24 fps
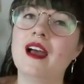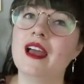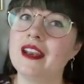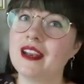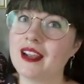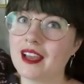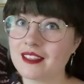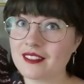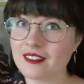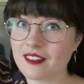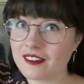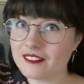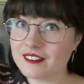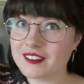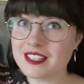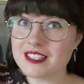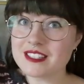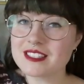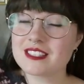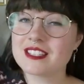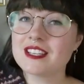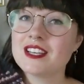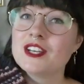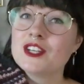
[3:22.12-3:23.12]
And I love
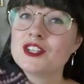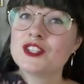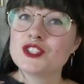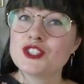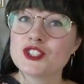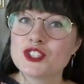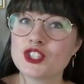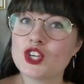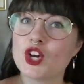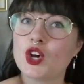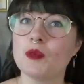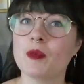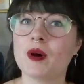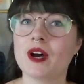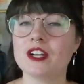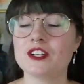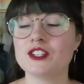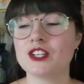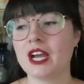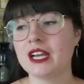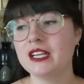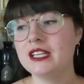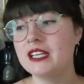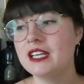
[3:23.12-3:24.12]
this so
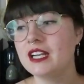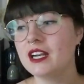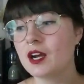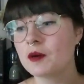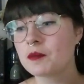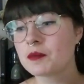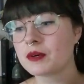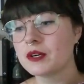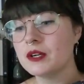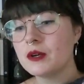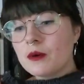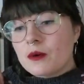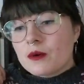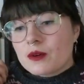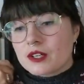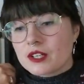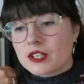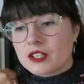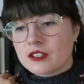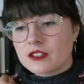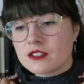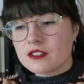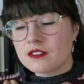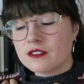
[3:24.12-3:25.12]
much. I did a
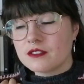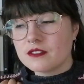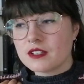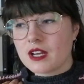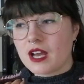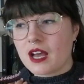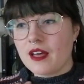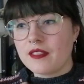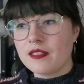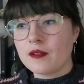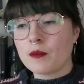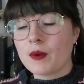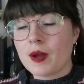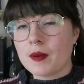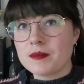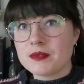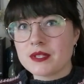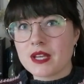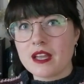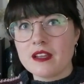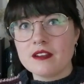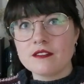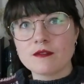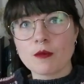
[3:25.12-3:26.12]
pre-order on the
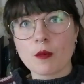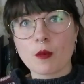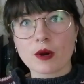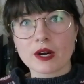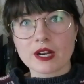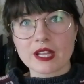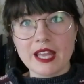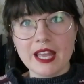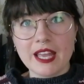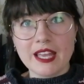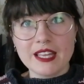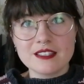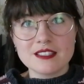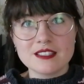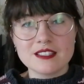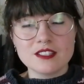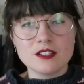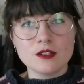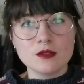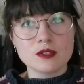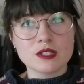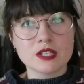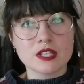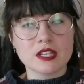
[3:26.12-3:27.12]
website for kits
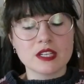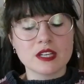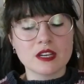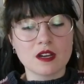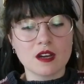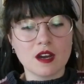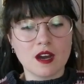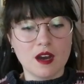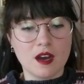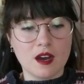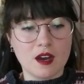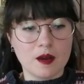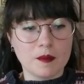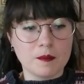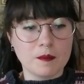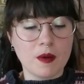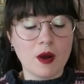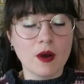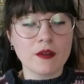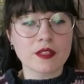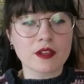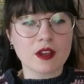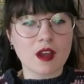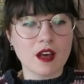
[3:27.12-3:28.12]
using um,
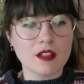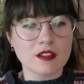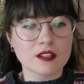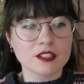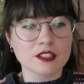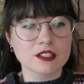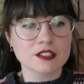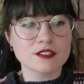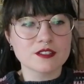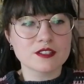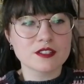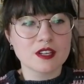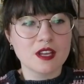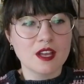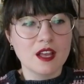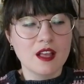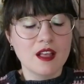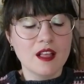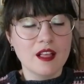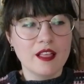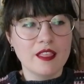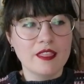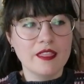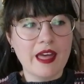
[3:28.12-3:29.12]
all the colors
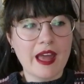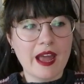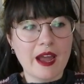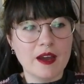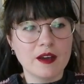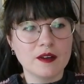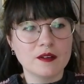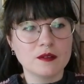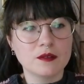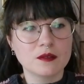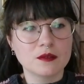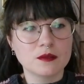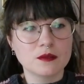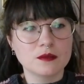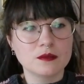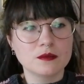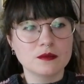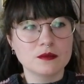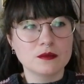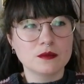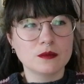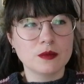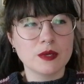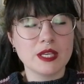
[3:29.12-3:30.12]
that
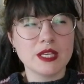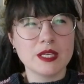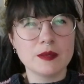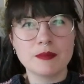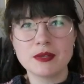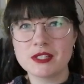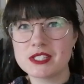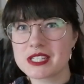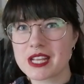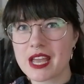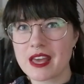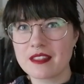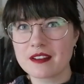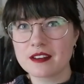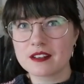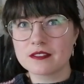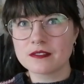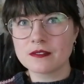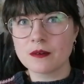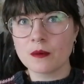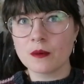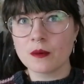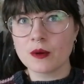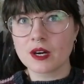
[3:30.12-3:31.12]
we put together
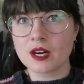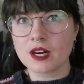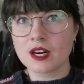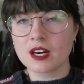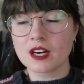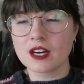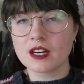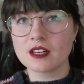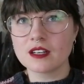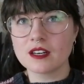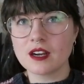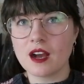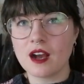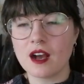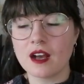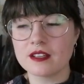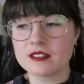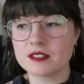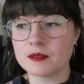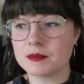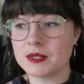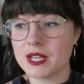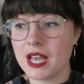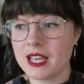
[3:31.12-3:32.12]
for uh,
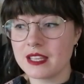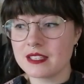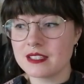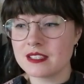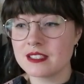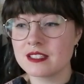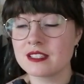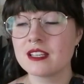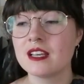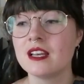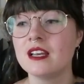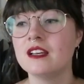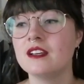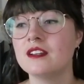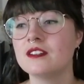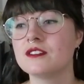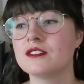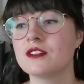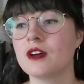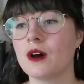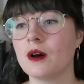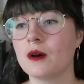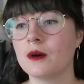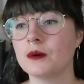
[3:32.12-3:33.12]
some tests.
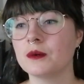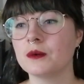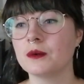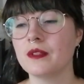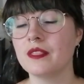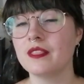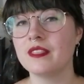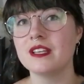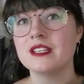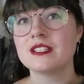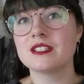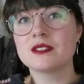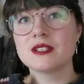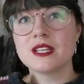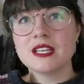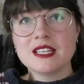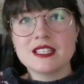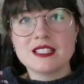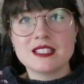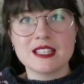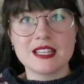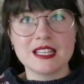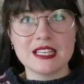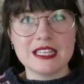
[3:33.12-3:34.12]
So this
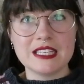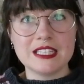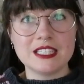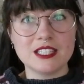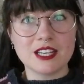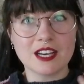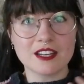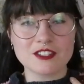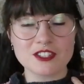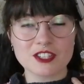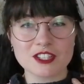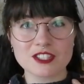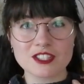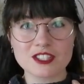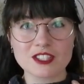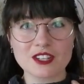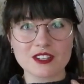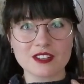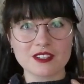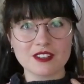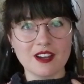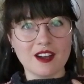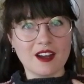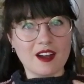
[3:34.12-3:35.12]
is the Duchess
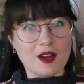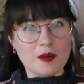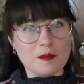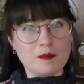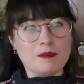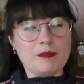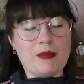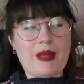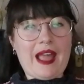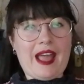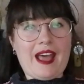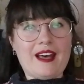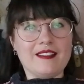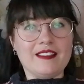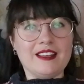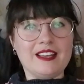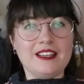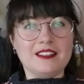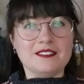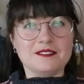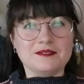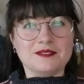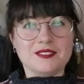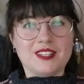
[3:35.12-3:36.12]
um,
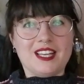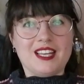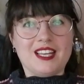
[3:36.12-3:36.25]
palette,